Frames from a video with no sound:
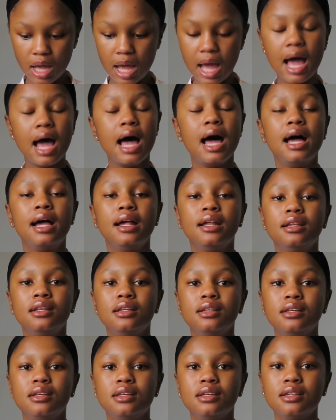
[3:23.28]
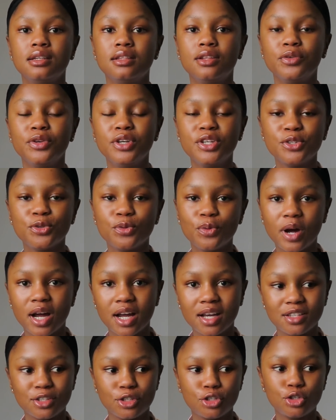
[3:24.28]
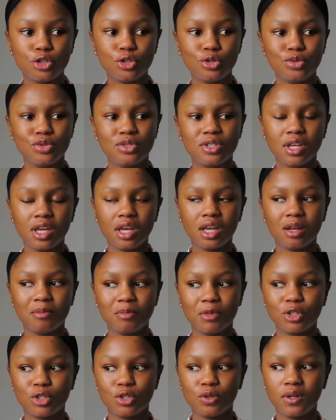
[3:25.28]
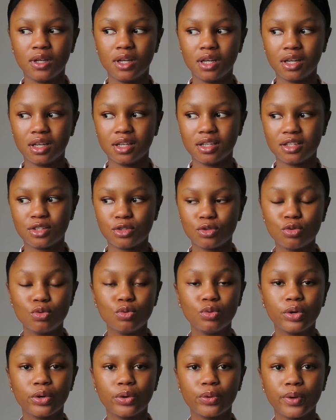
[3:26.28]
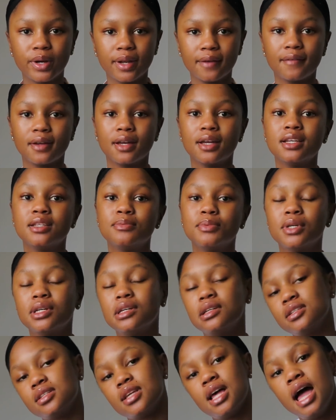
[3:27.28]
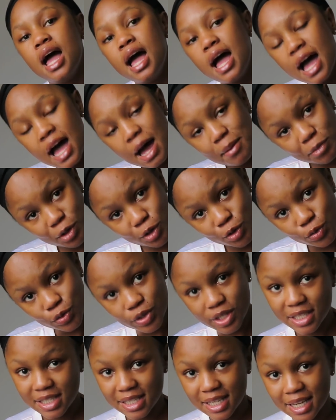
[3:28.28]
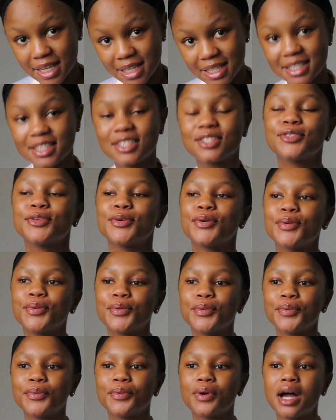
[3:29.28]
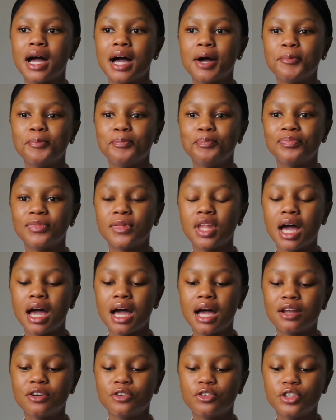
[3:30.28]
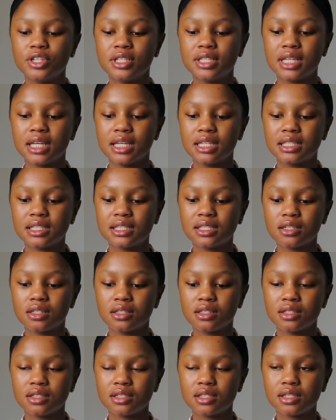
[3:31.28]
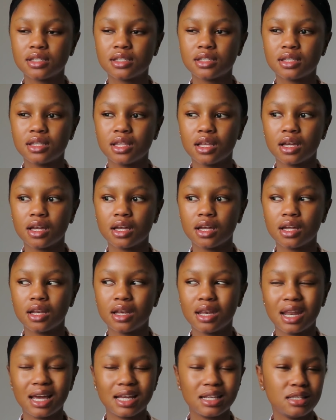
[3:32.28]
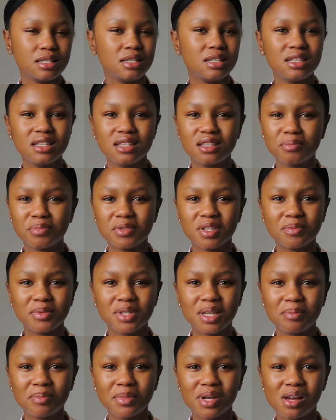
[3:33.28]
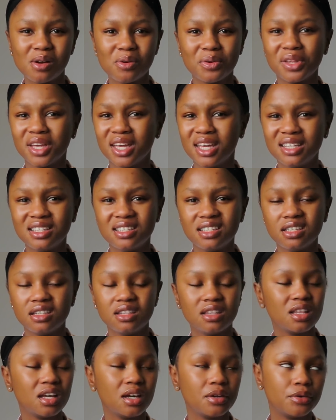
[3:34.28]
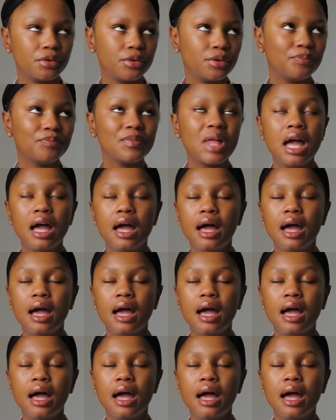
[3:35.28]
and the reason why it's Tuesday and I'm not doing schoolwork or whatever is because I'm on recess. So I had recess since the 19th of September or the 18th, I don't know,